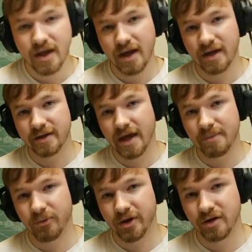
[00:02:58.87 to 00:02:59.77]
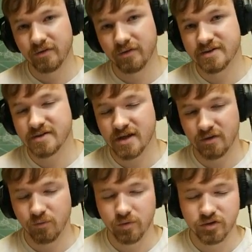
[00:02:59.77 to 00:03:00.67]
and Game Boy interface, instead
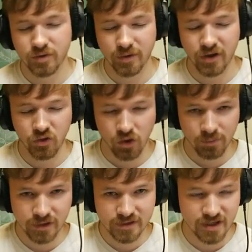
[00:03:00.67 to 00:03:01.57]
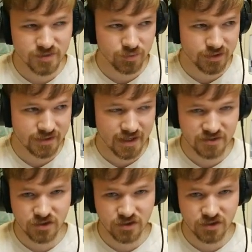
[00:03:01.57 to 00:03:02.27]
of doing what it normally does where it takes